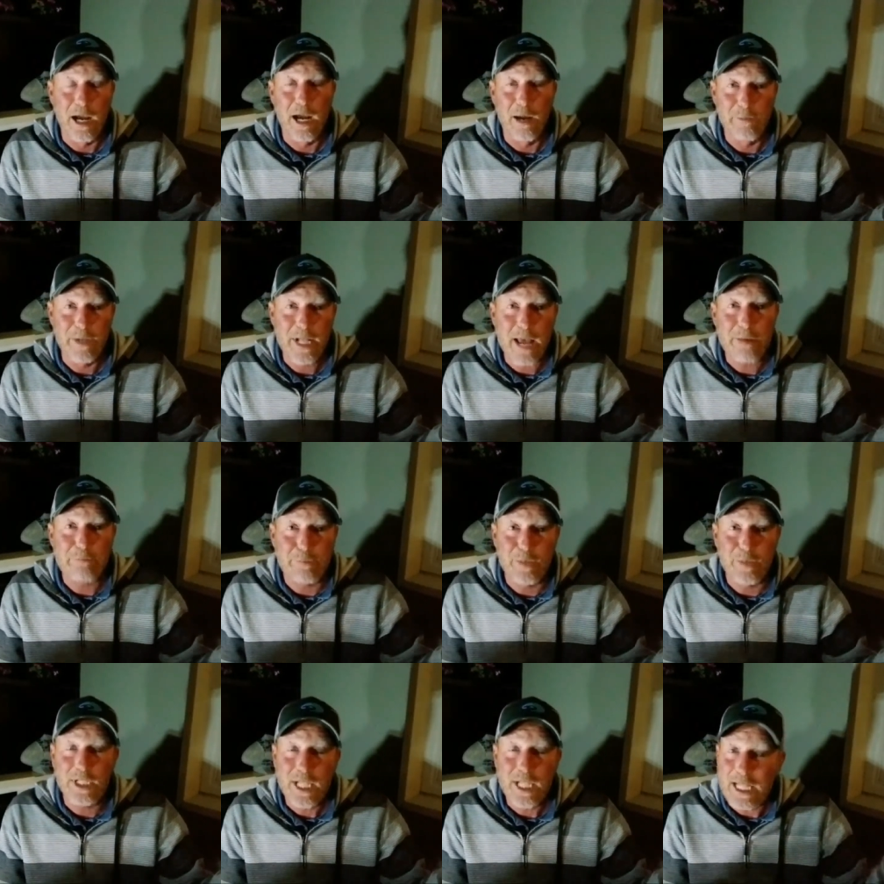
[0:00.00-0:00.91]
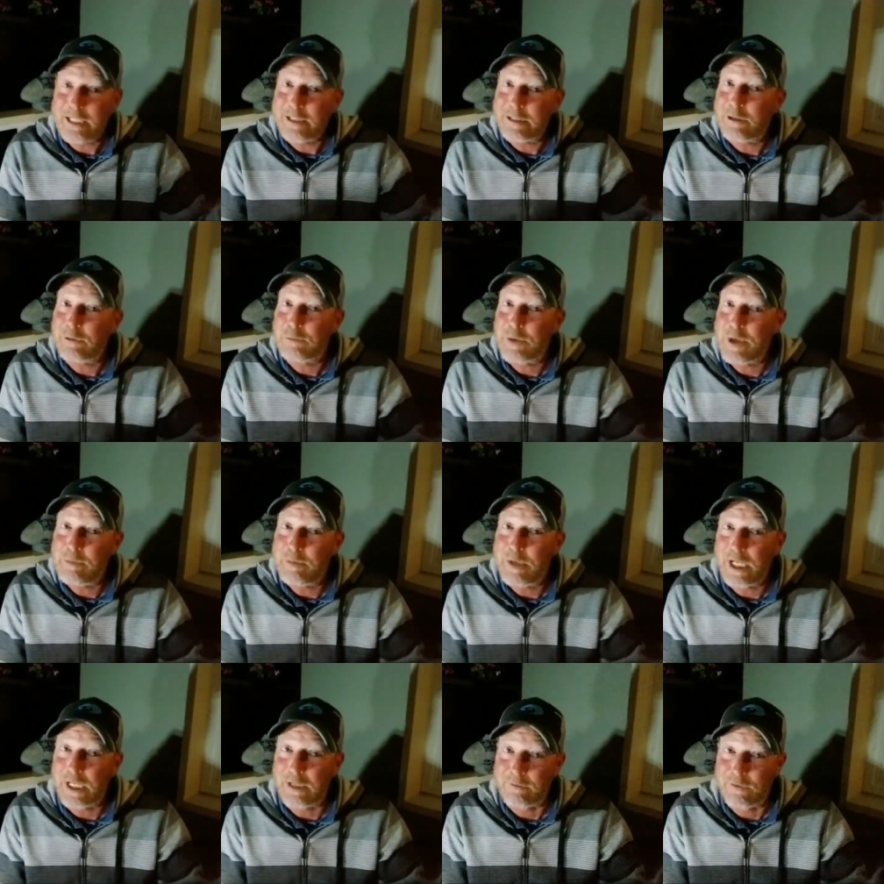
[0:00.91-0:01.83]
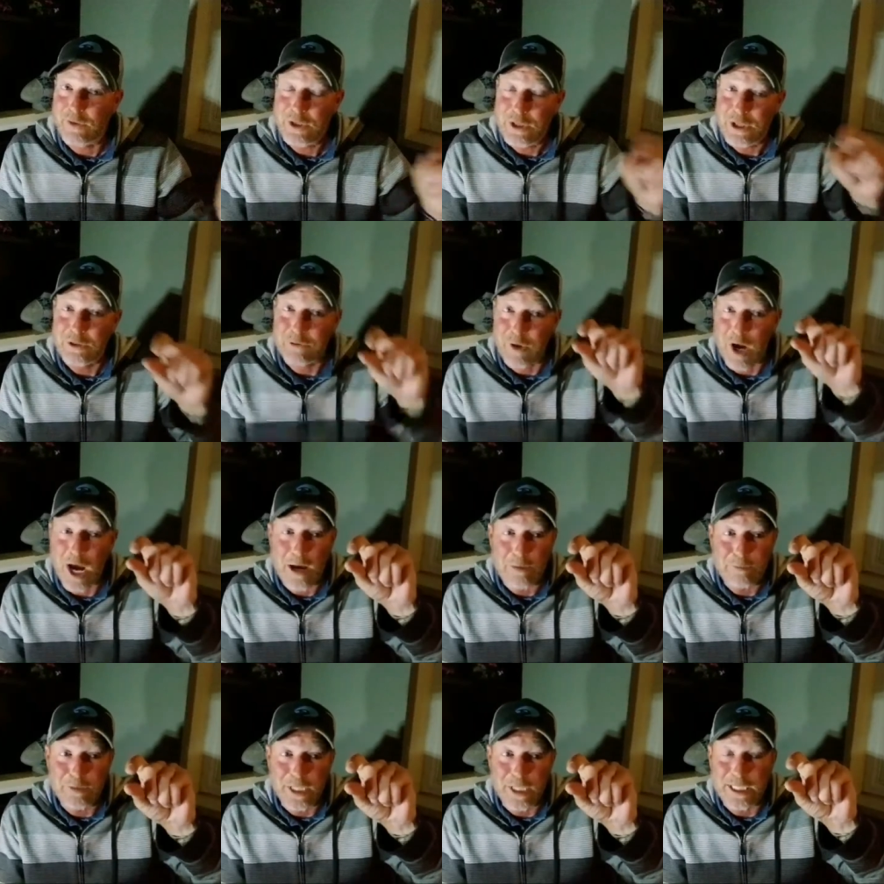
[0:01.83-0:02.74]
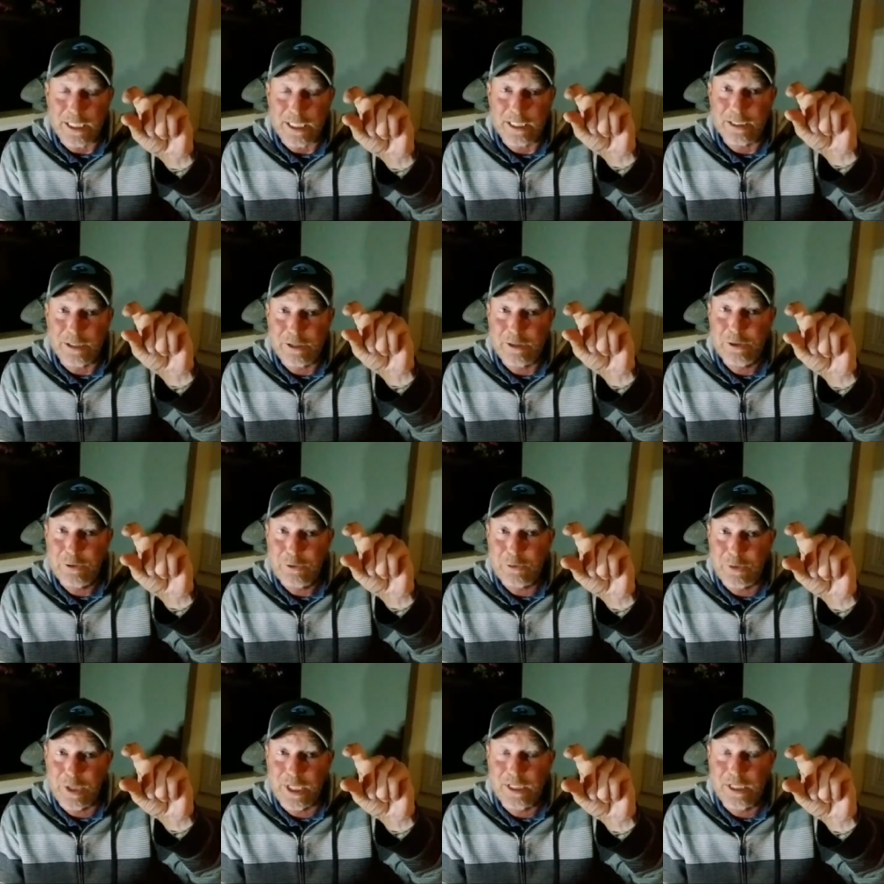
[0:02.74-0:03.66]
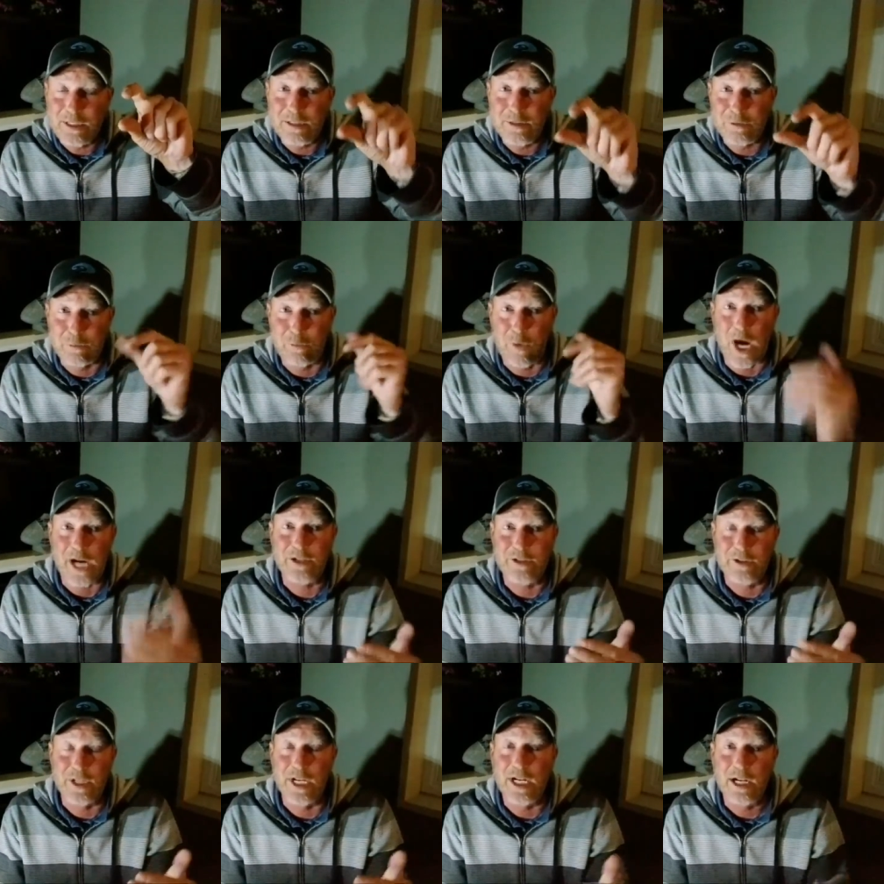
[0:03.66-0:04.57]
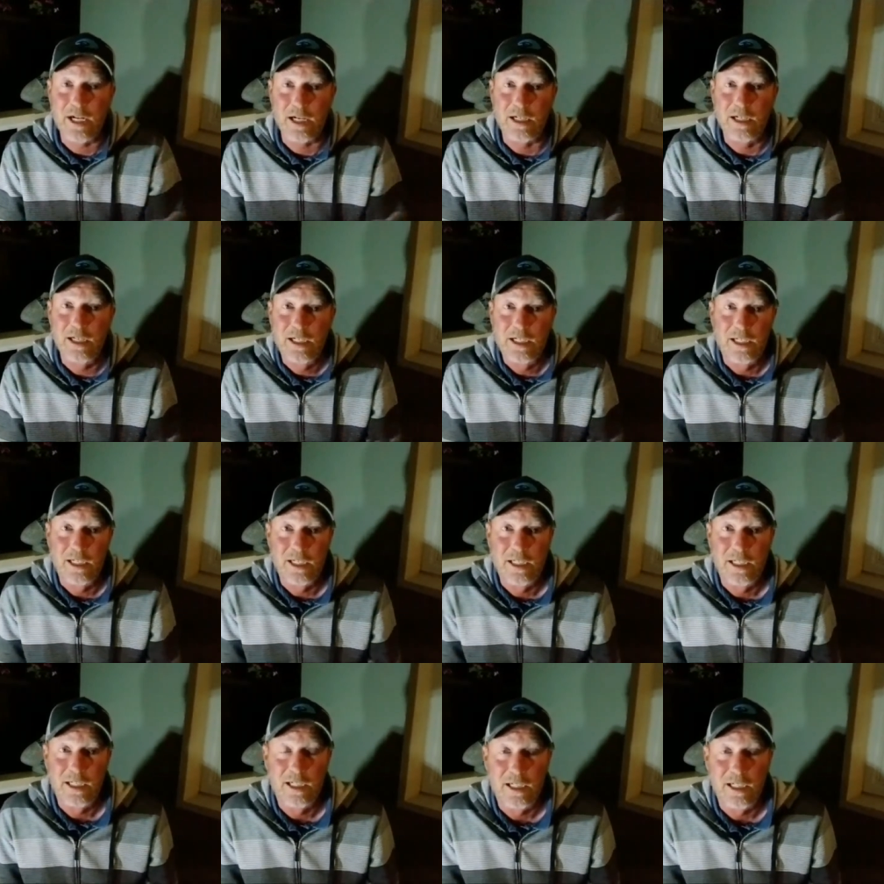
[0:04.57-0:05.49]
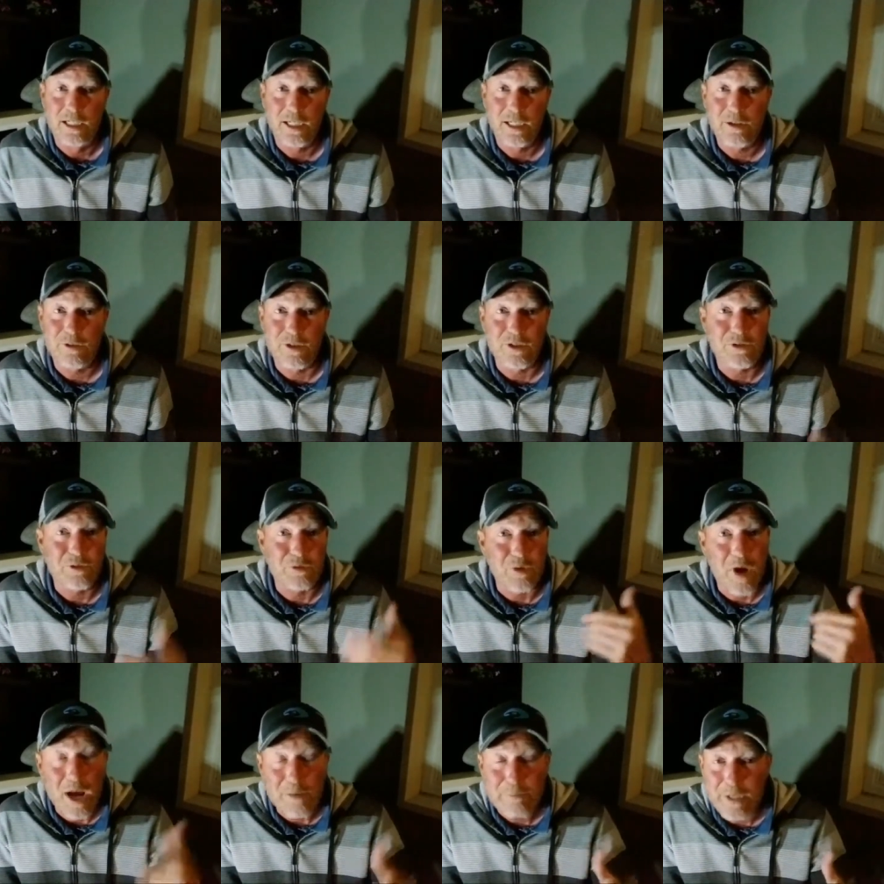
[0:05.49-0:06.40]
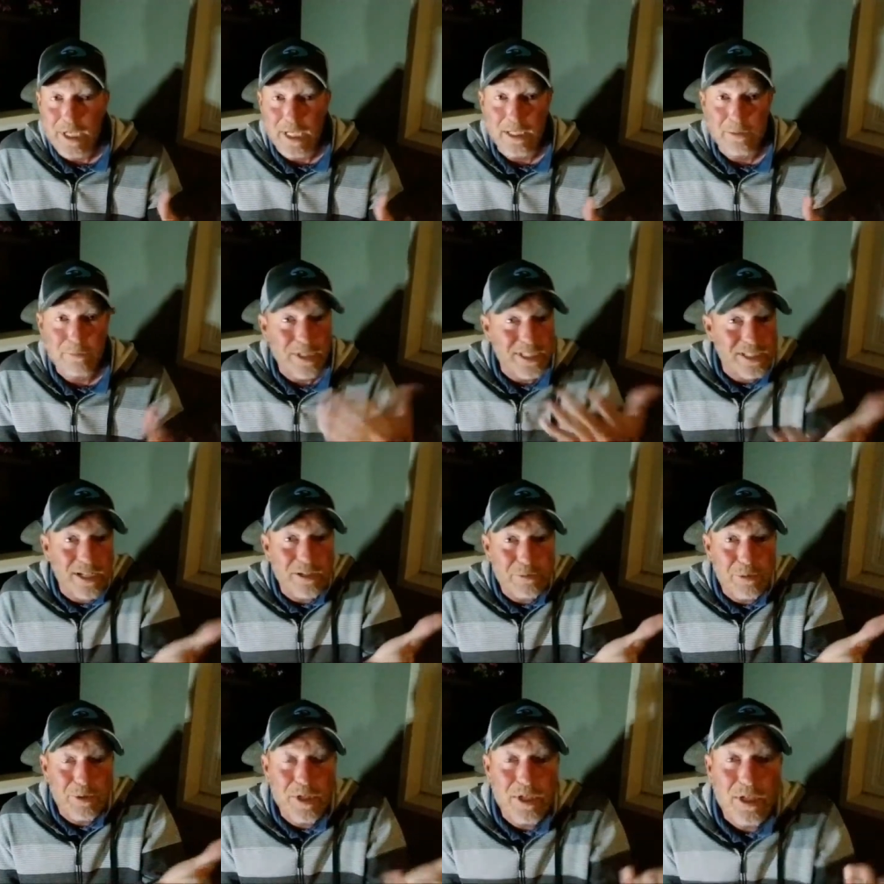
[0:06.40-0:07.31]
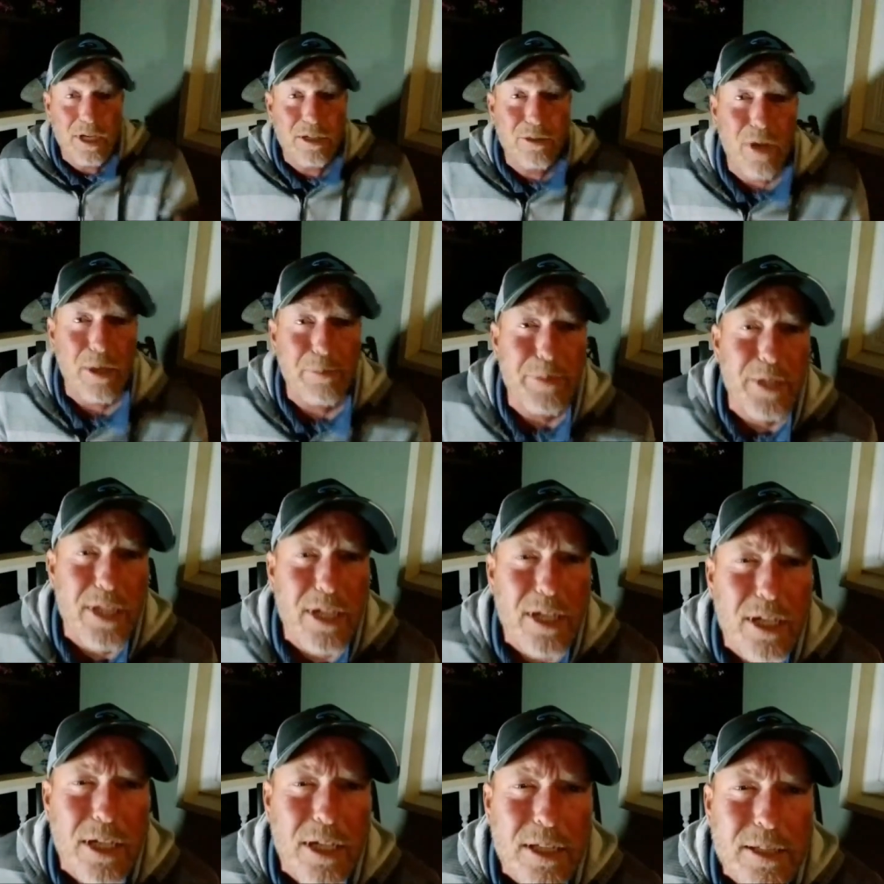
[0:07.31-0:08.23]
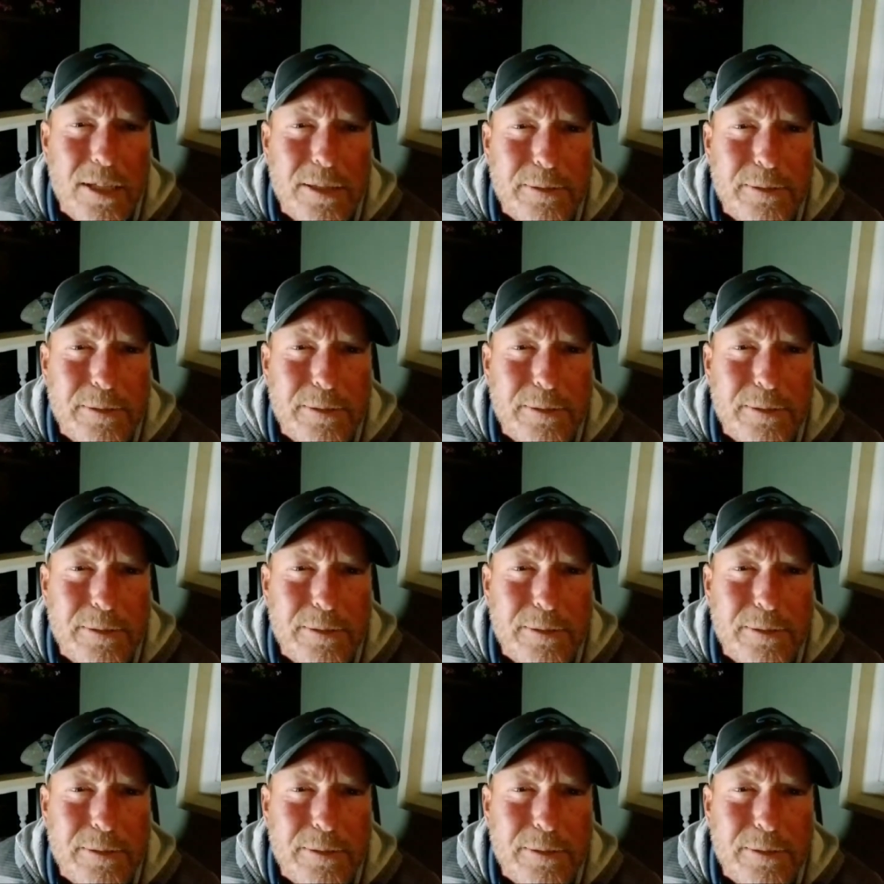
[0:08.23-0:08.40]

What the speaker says: the lake's still pretty big. And for it to drop like 2-3 inches while you're there, they're just dropping that thing. But Chesbro, they're not dropping at all.